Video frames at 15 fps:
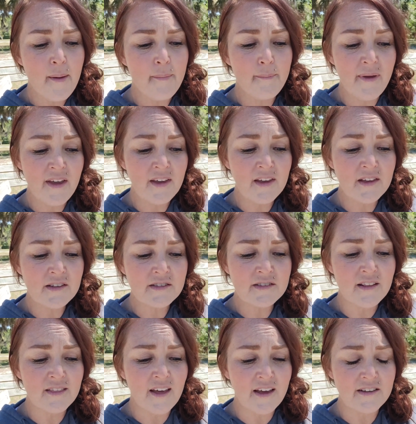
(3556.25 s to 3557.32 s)

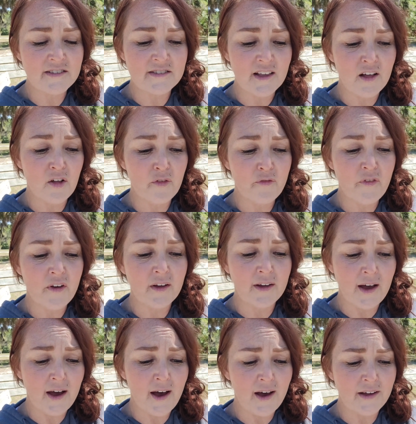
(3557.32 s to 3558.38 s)
makest thyself
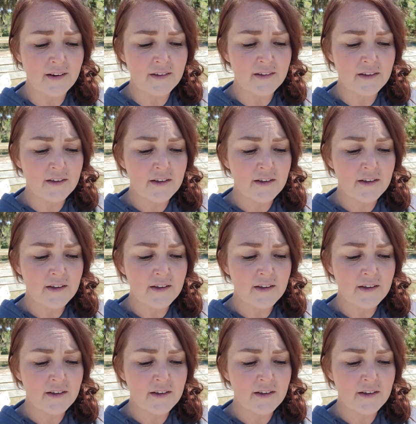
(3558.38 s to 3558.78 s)
God.